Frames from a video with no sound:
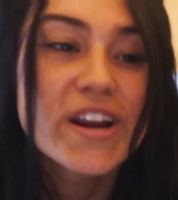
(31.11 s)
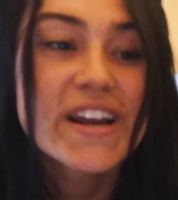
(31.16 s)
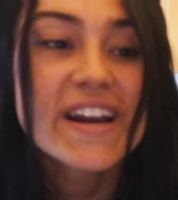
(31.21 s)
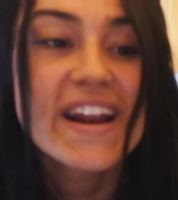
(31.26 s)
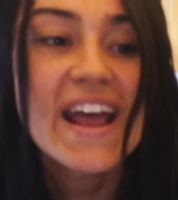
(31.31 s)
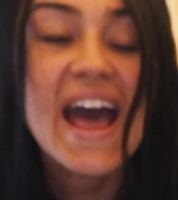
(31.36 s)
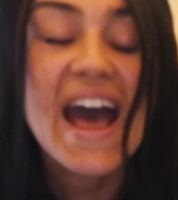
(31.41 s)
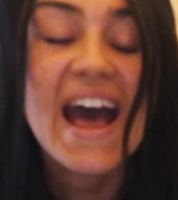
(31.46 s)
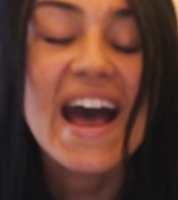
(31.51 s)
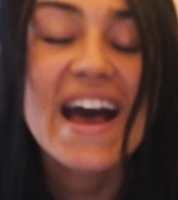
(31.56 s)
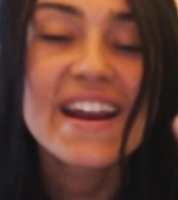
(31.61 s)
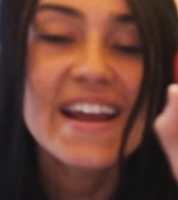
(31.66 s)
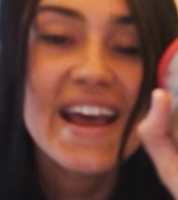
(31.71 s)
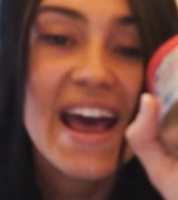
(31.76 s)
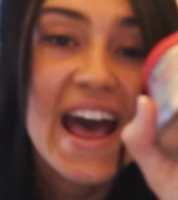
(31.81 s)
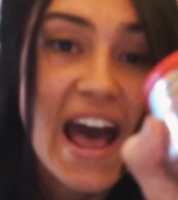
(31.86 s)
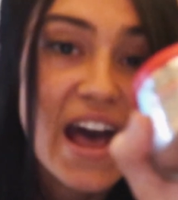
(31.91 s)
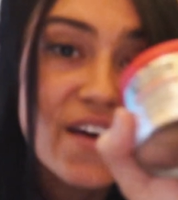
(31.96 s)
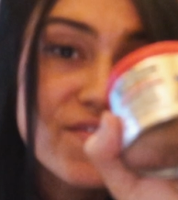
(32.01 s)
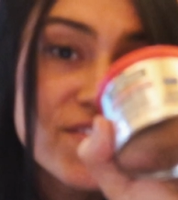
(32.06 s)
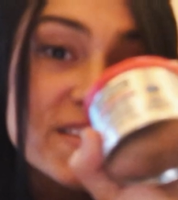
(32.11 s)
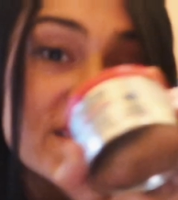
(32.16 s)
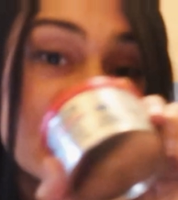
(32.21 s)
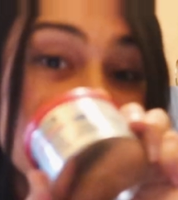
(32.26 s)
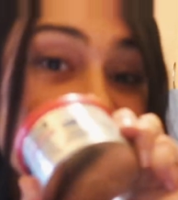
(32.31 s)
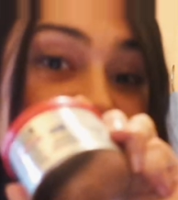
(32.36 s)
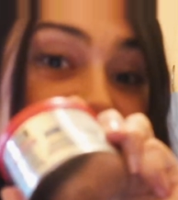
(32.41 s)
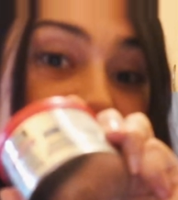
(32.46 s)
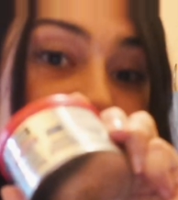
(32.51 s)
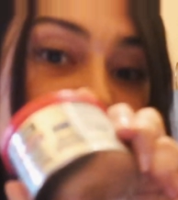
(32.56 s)
gonna add a half a
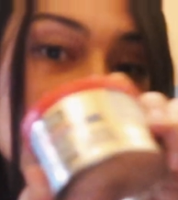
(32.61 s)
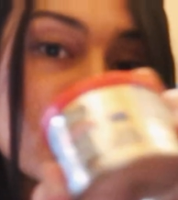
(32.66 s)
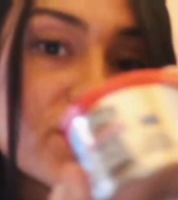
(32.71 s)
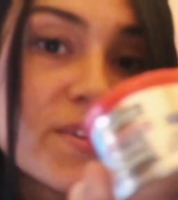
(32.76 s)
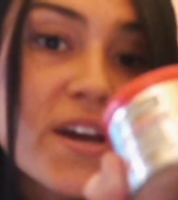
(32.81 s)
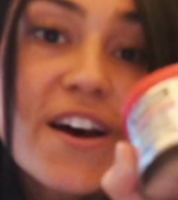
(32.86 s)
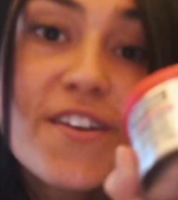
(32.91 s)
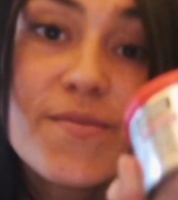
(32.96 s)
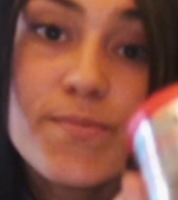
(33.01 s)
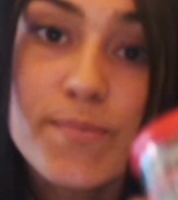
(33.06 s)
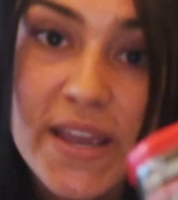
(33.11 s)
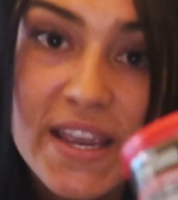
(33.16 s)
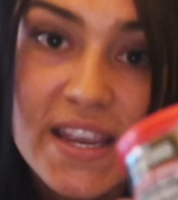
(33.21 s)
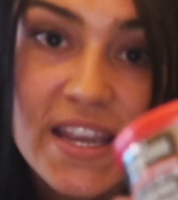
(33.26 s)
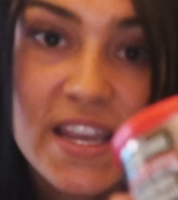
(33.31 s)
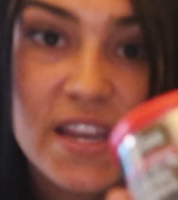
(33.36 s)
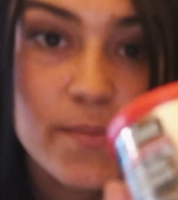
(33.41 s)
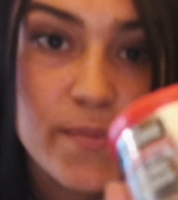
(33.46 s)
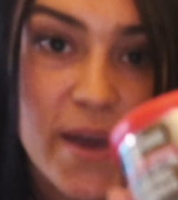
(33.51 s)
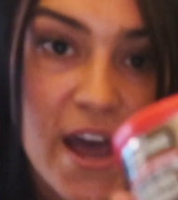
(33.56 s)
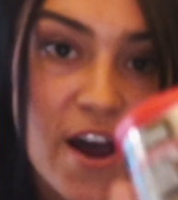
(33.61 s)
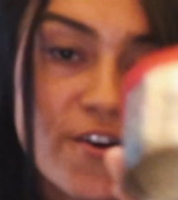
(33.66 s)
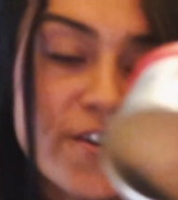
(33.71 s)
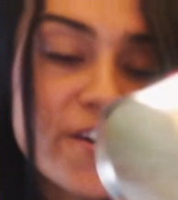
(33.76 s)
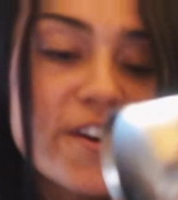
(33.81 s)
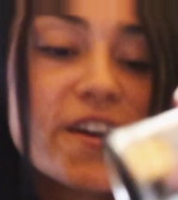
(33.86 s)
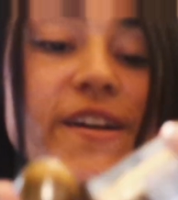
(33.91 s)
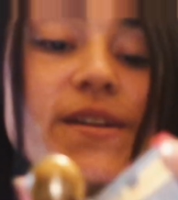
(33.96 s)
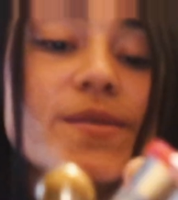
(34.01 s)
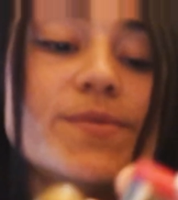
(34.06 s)
teaspoon of baking
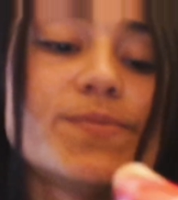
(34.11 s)
powder,